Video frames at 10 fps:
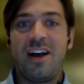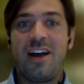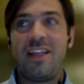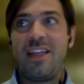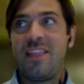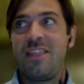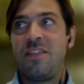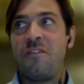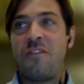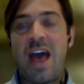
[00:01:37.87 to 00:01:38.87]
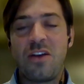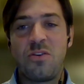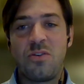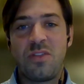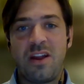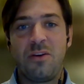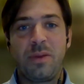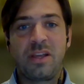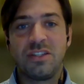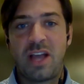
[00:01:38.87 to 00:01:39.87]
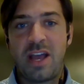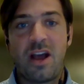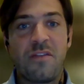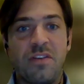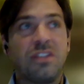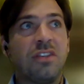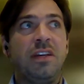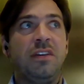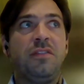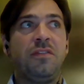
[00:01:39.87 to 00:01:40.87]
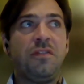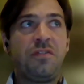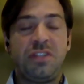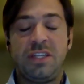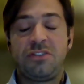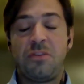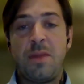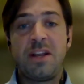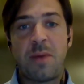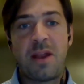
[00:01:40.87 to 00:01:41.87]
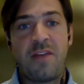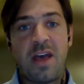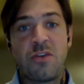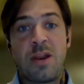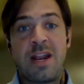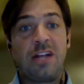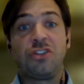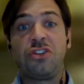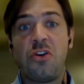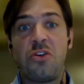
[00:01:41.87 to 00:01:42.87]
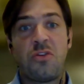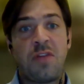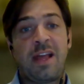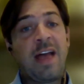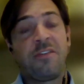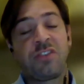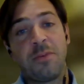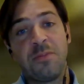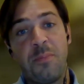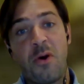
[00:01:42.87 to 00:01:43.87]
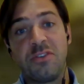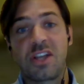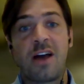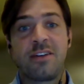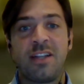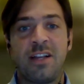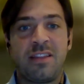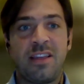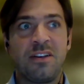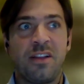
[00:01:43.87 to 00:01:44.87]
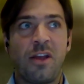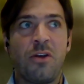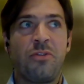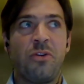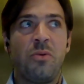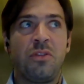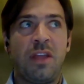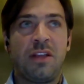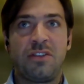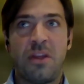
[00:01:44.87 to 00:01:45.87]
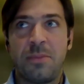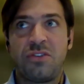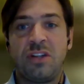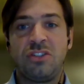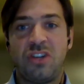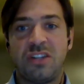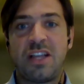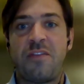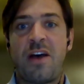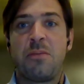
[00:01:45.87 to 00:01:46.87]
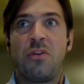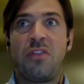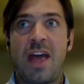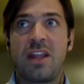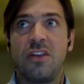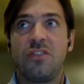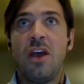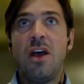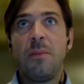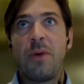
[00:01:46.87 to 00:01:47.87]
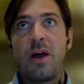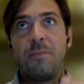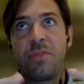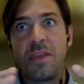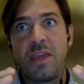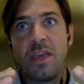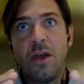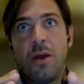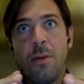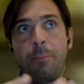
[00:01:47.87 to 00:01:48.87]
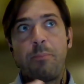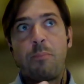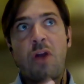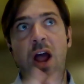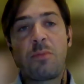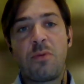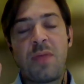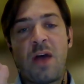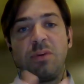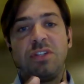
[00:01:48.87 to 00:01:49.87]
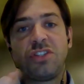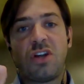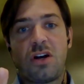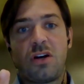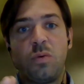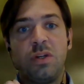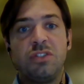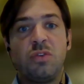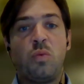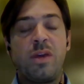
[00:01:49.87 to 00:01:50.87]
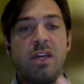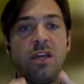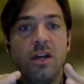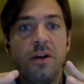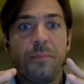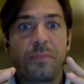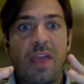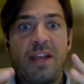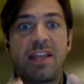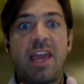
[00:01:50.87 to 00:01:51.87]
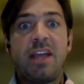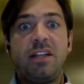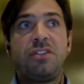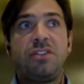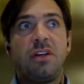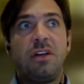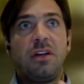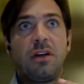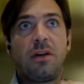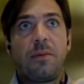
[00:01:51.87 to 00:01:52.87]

uh, the value there because I obviously see a tremendous amount of value in it. And I'll show you that I've got bonus content at the end to go through that demonstrate just how valuable that is. But the problem that we saw was we engaged